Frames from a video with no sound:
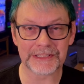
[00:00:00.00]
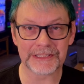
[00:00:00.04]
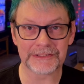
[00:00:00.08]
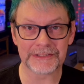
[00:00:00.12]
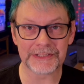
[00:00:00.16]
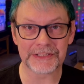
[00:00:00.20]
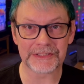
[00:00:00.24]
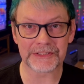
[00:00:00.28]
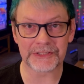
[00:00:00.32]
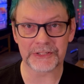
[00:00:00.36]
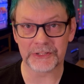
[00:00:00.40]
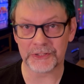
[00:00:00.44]
I'd
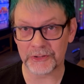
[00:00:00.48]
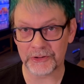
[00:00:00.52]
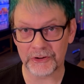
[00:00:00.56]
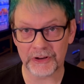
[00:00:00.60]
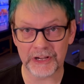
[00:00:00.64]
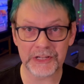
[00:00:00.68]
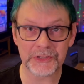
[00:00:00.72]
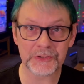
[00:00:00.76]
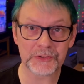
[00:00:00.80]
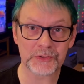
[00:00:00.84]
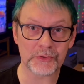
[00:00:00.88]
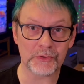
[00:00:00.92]
just go
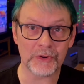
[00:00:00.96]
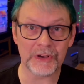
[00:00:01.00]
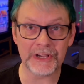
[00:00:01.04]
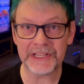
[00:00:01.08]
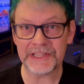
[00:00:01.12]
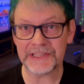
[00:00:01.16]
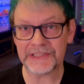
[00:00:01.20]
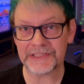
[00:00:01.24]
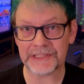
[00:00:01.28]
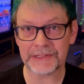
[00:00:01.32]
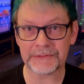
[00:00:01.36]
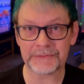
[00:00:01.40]
around
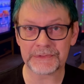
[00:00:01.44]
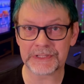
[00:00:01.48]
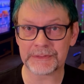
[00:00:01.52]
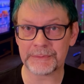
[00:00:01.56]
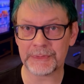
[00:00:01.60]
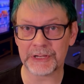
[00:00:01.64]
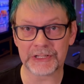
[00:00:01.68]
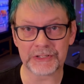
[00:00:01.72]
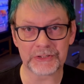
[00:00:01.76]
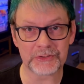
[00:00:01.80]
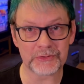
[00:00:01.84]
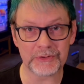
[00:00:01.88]
twice. That was
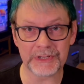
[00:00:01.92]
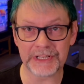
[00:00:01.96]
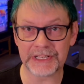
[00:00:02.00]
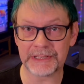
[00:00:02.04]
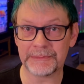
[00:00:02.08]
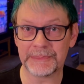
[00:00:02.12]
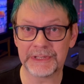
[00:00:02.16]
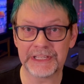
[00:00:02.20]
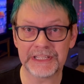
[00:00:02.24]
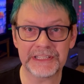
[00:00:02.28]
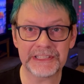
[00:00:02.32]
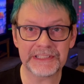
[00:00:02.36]
about 20
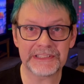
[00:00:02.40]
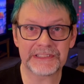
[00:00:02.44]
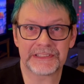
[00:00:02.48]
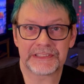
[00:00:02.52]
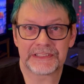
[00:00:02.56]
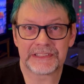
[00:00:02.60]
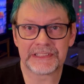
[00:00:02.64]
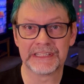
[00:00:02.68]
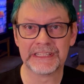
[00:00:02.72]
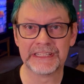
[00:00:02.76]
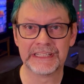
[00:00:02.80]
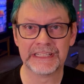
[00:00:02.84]
minutes.